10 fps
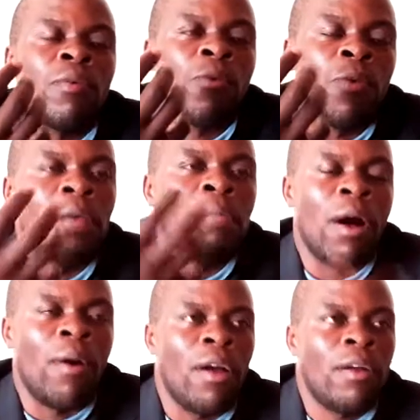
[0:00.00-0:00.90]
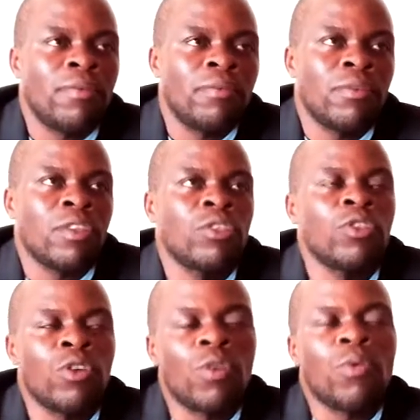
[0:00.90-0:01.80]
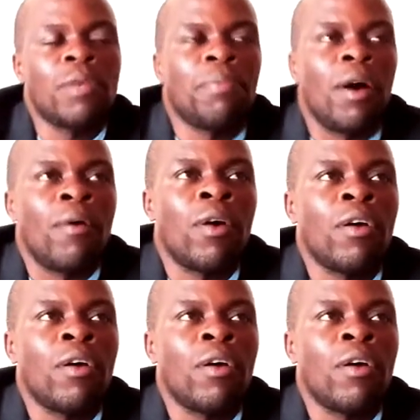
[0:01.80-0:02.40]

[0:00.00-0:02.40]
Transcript: willpower, strong willpower.